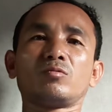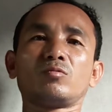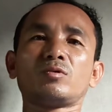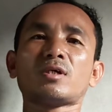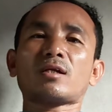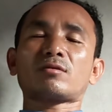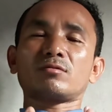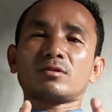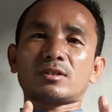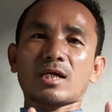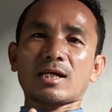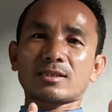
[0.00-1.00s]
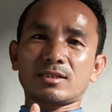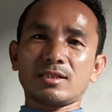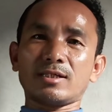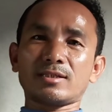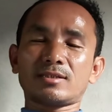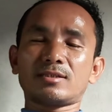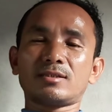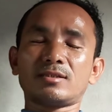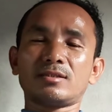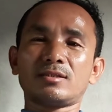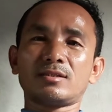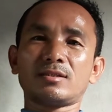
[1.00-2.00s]
We are to just less
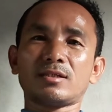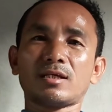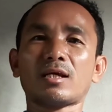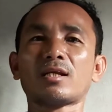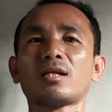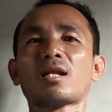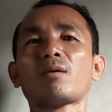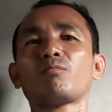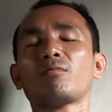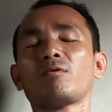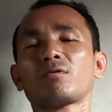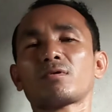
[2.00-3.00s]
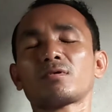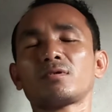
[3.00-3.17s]
and love more.